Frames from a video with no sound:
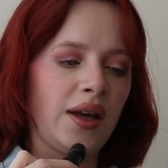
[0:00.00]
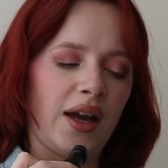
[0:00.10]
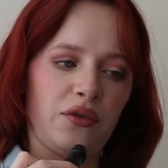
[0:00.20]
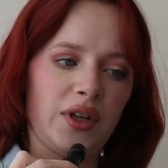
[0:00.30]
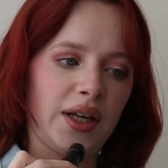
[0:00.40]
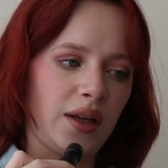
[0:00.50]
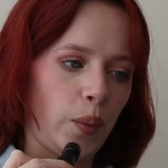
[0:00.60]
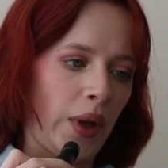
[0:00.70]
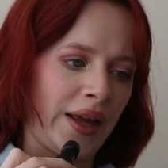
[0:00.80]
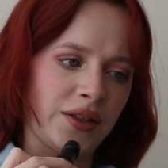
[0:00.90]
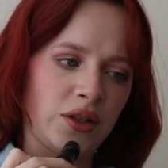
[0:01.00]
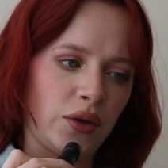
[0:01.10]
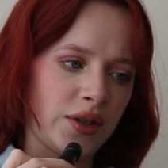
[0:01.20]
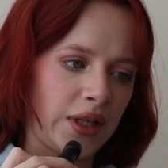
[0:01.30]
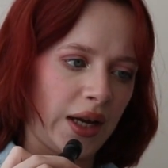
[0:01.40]
I feel like the pants
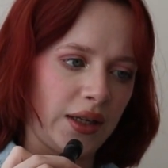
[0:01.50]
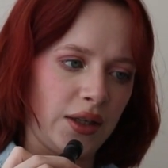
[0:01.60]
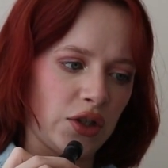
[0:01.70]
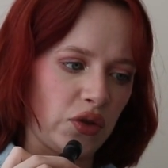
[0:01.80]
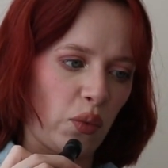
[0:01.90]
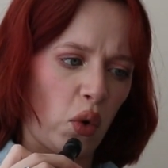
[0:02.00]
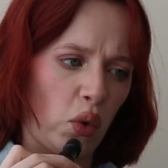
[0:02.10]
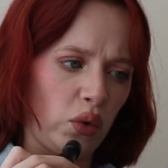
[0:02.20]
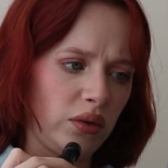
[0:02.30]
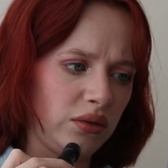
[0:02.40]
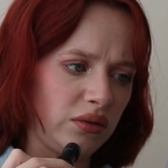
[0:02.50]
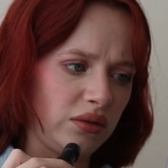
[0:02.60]
look slightly small.